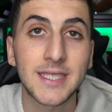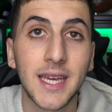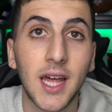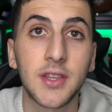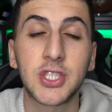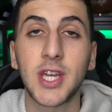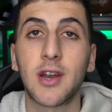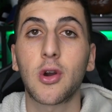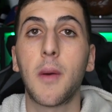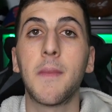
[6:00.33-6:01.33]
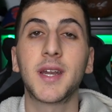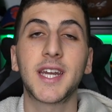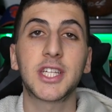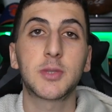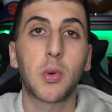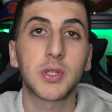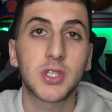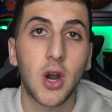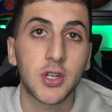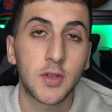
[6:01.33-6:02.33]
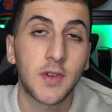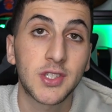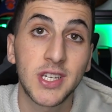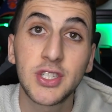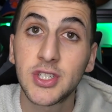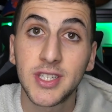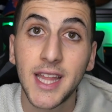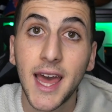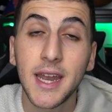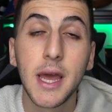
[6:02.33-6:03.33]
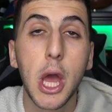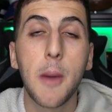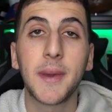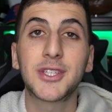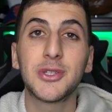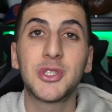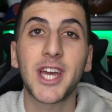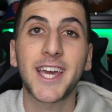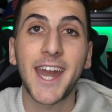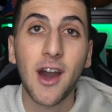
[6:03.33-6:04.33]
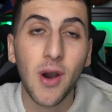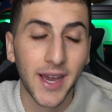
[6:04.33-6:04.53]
night on this channel called Monday Night Sports Talk. So if you guys are interested in that, make sure you check it out.